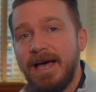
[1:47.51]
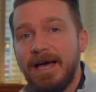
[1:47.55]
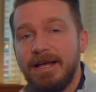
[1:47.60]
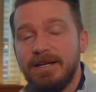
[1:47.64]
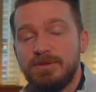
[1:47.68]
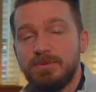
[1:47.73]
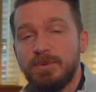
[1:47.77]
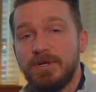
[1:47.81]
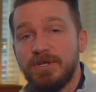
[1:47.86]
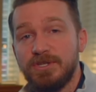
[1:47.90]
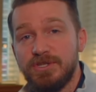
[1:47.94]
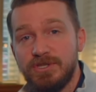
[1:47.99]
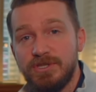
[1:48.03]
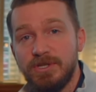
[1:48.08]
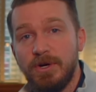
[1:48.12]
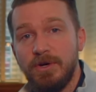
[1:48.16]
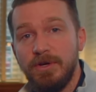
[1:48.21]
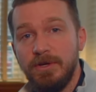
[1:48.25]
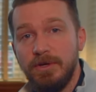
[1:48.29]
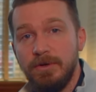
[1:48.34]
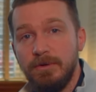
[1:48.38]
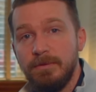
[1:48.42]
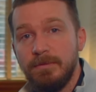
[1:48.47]
I just want to
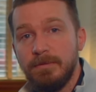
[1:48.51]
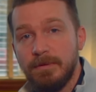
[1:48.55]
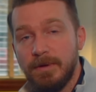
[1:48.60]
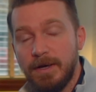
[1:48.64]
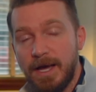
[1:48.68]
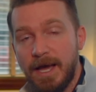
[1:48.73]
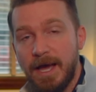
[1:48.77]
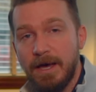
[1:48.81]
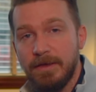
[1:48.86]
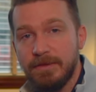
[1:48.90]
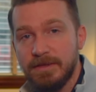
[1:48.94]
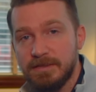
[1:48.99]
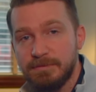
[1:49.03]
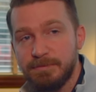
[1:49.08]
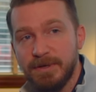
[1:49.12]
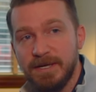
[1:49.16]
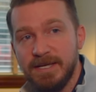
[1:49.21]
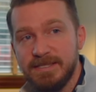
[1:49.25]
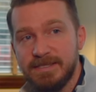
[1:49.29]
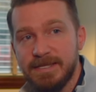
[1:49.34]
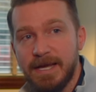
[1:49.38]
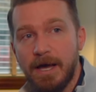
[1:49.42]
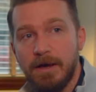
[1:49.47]
show you how this
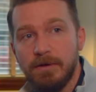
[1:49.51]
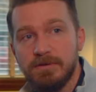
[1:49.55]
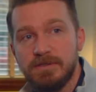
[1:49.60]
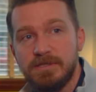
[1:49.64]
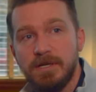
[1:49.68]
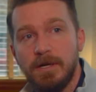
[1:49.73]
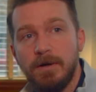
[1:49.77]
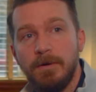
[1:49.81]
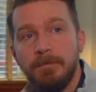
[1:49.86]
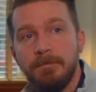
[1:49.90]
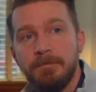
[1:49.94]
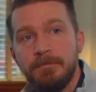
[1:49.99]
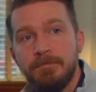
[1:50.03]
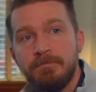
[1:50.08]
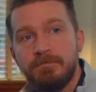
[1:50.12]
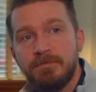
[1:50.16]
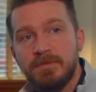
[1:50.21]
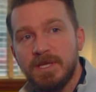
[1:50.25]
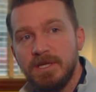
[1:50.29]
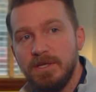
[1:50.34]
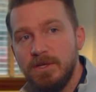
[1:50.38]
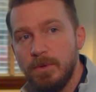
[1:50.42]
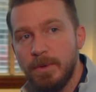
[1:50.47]
plays out. So
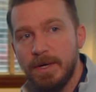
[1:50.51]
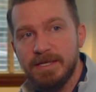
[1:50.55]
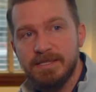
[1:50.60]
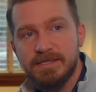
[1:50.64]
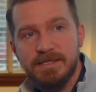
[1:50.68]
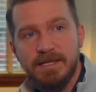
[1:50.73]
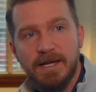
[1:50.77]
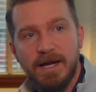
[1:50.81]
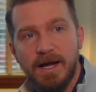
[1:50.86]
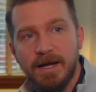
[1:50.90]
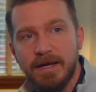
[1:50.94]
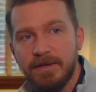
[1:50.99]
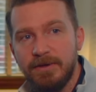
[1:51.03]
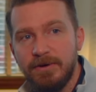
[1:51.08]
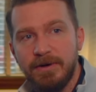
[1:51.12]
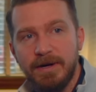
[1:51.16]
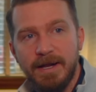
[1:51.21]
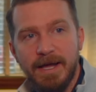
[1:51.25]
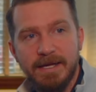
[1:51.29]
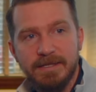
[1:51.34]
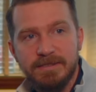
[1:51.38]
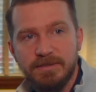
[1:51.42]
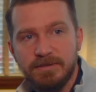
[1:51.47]
U.S. stock,
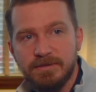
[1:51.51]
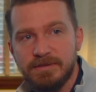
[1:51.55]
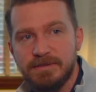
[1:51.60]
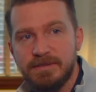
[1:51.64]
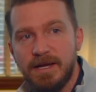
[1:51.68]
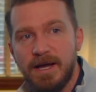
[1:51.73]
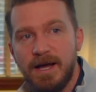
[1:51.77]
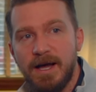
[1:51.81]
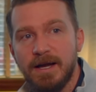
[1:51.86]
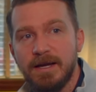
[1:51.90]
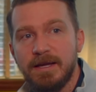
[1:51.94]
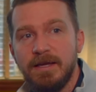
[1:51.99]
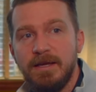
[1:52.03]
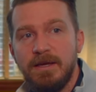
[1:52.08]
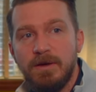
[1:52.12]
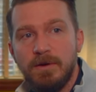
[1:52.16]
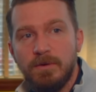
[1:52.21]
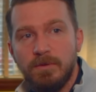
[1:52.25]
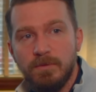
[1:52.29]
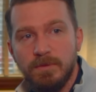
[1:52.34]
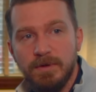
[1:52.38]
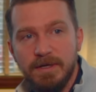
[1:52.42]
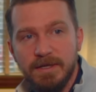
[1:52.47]
international stock,
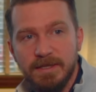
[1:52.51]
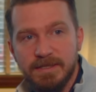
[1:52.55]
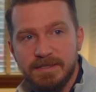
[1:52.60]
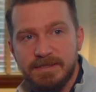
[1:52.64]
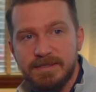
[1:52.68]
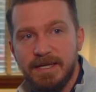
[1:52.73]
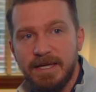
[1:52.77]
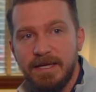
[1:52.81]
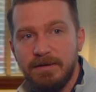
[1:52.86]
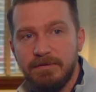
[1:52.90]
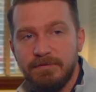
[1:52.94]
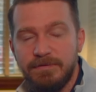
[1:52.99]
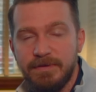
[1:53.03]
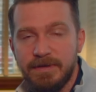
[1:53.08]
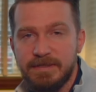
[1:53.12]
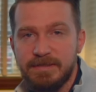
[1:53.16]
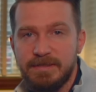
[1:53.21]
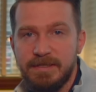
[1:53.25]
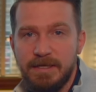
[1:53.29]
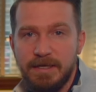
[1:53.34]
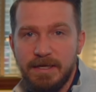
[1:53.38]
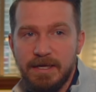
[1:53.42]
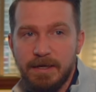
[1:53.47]
real estate, and
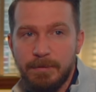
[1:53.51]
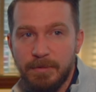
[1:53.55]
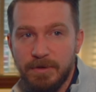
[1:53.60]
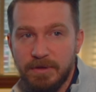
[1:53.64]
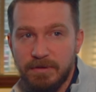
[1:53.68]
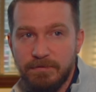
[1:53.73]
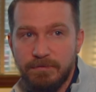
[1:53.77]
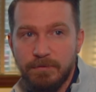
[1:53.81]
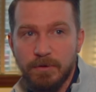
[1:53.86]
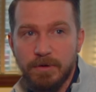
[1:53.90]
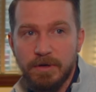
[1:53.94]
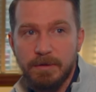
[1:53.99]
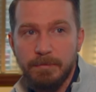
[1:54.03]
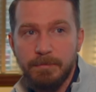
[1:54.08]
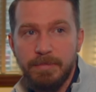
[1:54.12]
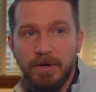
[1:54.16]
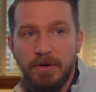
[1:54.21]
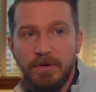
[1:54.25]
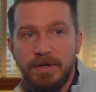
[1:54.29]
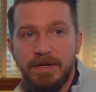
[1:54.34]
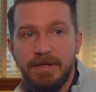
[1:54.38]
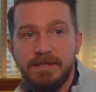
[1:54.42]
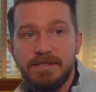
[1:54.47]
fixed income are the four
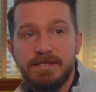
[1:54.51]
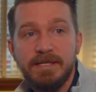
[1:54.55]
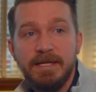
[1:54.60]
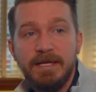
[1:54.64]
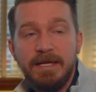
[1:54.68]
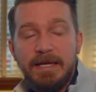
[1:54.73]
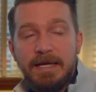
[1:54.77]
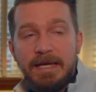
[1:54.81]
components.